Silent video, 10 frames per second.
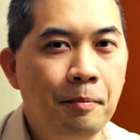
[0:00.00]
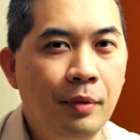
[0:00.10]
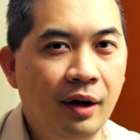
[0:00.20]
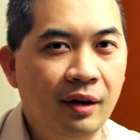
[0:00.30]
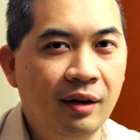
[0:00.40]

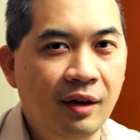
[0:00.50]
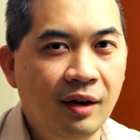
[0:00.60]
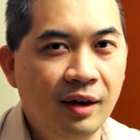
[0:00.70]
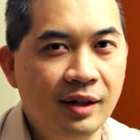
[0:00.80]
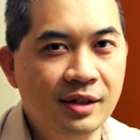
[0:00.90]
but
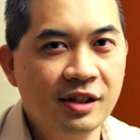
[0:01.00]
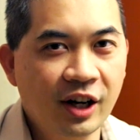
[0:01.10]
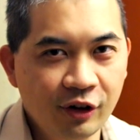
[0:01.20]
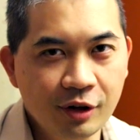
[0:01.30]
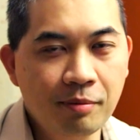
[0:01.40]
it's
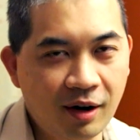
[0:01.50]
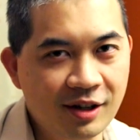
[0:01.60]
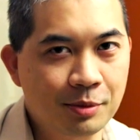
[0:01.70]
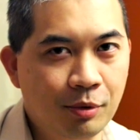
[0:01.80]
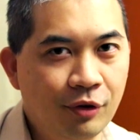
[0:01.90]
entirely
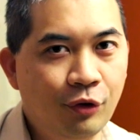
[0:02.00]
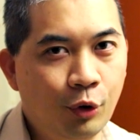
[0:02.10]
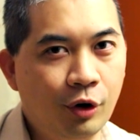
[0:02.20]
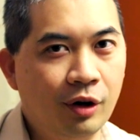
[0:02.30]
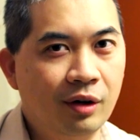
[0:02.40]
possible
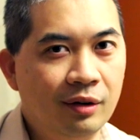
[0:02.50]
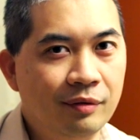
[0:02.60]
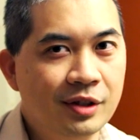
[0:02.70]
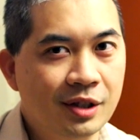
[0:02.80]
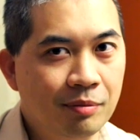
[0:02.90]
for
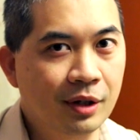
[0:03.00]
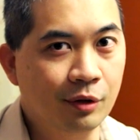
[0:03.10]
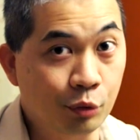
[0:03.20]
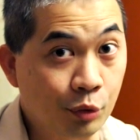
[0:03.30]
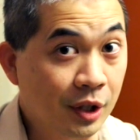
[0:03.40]

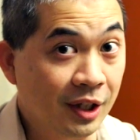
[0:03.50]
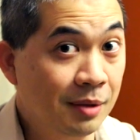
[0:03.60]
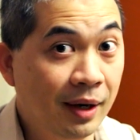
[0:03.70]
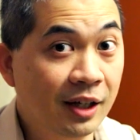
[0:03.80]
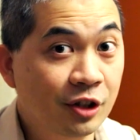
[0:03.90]
something really
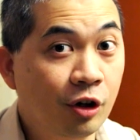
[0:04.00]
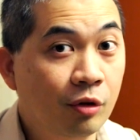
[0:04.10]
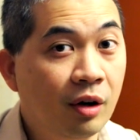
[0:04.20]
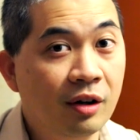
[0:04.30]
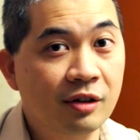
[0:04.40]
bad to go
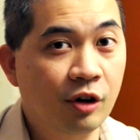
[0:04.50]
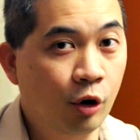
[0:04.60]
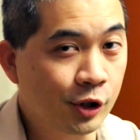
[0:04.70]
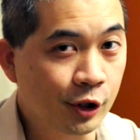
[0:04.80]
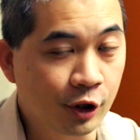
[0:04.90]
wrong.
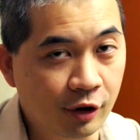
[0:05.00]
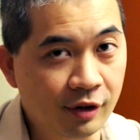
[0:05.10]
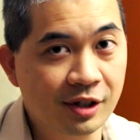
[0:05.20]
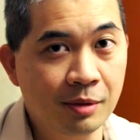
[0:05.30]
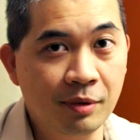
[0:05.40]
Ocean
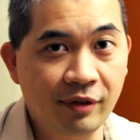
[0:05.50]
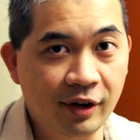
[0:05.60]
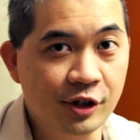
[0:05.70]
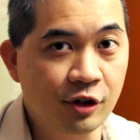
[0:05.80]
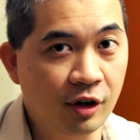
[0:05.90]
currents can be
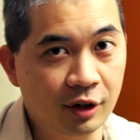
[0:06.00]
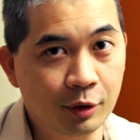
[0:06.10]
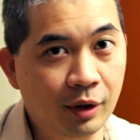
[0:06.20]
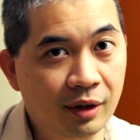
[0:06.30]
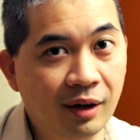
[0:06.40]
very strong and
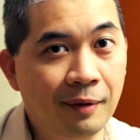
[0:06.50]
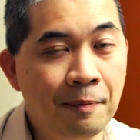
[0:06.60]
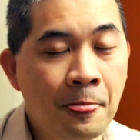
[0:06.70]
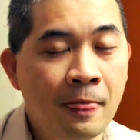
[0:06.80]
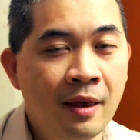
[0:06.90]
whatnot.
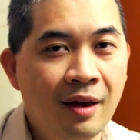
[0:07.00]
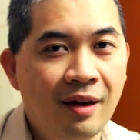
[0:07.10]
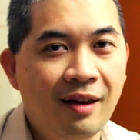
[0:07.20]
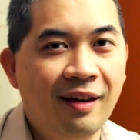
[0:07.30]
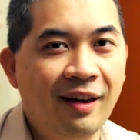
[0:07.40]

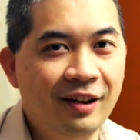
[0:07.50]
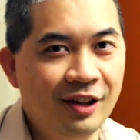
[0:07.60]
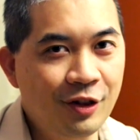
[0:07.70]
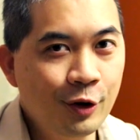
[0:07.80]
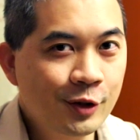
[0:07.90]
And
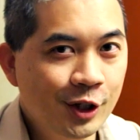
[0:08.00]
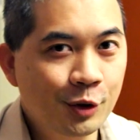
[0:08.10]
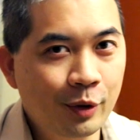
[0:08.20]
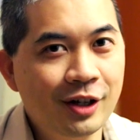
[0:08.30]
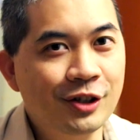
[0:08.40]
in those
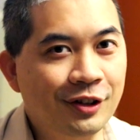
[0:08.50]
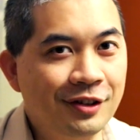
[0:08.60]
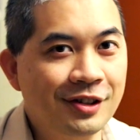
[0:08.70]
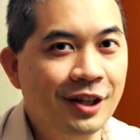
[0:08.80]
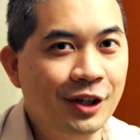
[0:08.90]

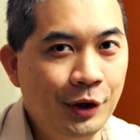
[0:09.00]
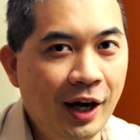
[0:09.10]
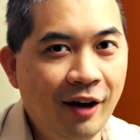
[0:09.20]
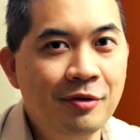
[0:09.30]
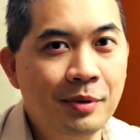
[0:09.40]
situations, you
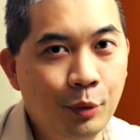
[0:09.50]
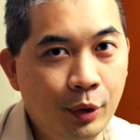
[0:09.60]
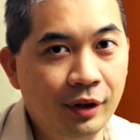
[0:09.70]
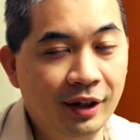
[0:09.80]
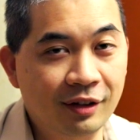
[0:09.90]
have to be
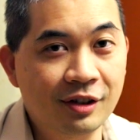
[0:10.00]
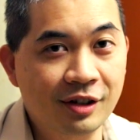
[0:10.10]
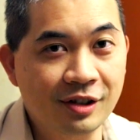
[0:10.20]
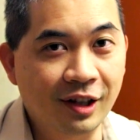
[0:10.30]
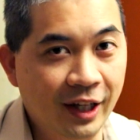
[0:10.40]
willing to
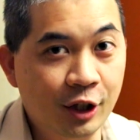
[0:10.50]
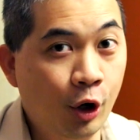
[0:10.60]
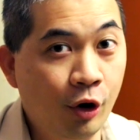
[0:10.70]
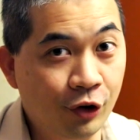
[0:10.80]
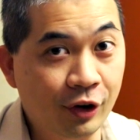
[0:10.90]
just let
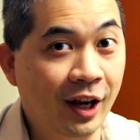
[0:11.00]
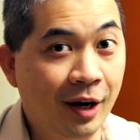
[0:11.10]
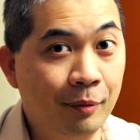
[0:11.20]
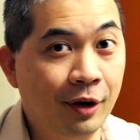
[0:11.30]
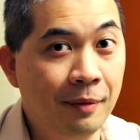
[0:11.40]
go of your
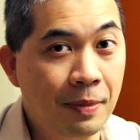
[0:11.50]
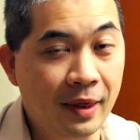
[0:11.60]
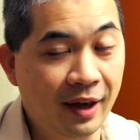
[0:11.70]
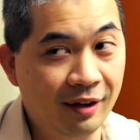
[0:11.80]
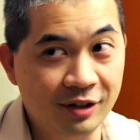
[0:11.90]
camera
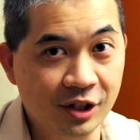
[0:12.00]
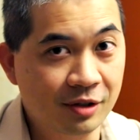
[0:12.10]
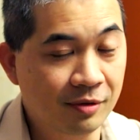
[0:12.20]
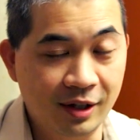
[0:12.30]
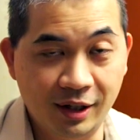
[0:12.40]
and just,
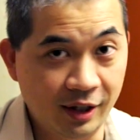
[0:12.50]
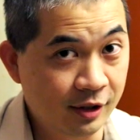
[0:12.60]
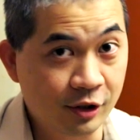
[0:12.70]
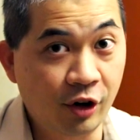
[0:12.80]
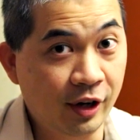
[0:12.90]

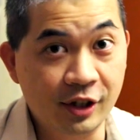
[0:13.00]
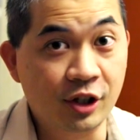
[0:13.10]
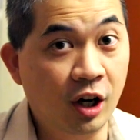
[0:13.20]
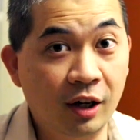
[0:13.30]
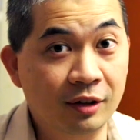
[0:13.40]
it's
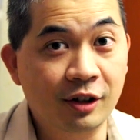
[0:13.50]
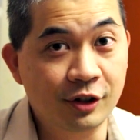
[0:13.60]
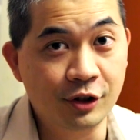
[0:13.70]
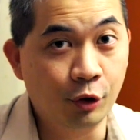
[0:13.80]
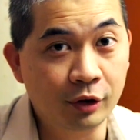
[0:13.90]
gone,
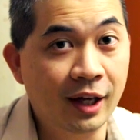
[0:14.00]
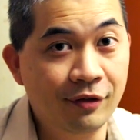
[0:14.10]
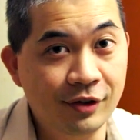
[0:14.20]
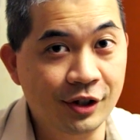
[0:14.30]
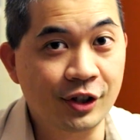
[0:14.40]
because your
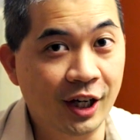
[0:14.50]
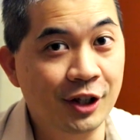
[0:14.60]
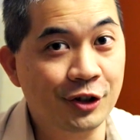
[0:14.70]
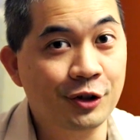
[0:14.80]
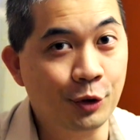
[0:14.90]
life is in
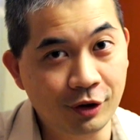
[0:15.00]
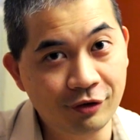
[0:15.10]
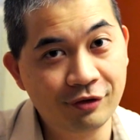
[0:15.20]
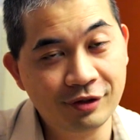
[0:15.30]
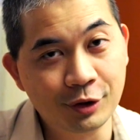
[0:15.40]
danger sort of
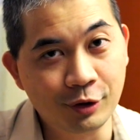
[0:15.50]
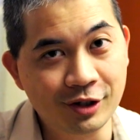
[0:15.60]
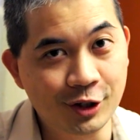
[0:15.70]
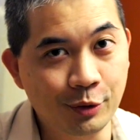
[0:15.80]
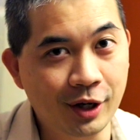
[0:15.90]

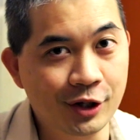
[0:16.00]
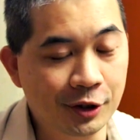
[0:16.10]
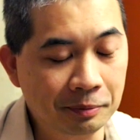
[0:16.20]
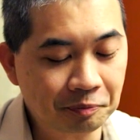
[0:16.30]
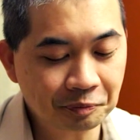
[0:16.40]

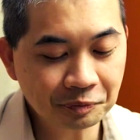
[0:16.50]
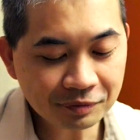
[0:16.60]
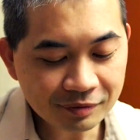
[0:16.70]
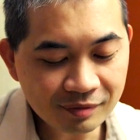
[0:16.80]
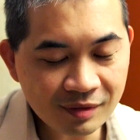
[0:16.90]
situation.
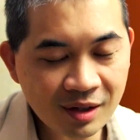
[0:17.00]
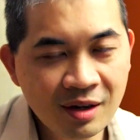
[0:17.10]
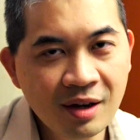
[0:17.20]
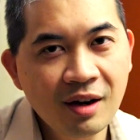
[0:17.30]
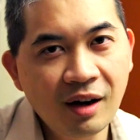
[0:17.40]

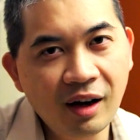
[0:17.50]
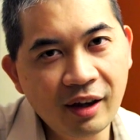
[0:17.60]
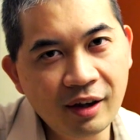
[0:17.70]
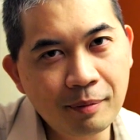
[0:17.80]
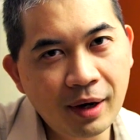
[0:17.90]

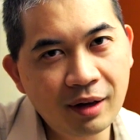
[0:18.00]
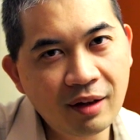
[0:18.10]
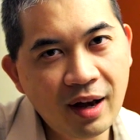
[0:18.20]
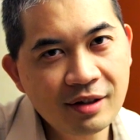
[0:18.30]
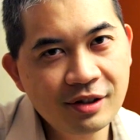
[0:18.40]
In my
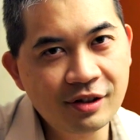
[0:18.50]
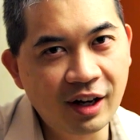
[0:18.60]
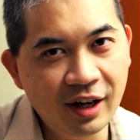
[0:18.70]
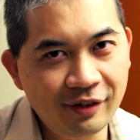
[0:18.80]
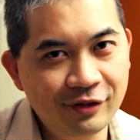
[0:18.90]
last
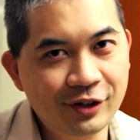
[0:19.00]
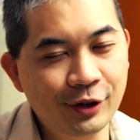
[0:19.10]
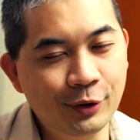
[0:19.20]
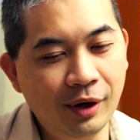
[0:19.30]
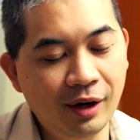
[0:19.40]
dive
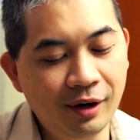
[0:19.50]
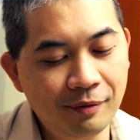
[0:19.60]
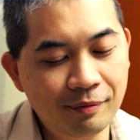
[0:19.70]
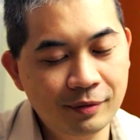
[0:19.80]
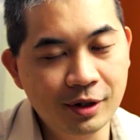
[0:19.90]
to
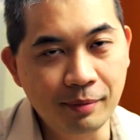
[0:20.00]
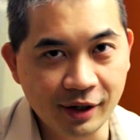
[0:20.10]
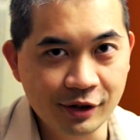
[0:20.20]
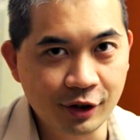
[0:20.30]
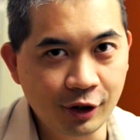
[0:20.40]

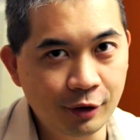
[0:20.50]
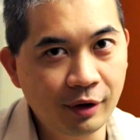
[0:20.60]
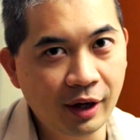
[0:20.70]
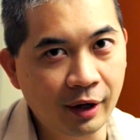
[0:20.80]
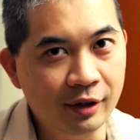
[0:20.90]

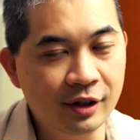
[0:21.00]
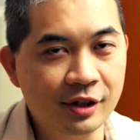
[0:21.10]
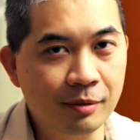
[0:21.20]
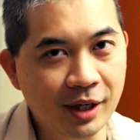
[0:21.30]
Mexico, I did some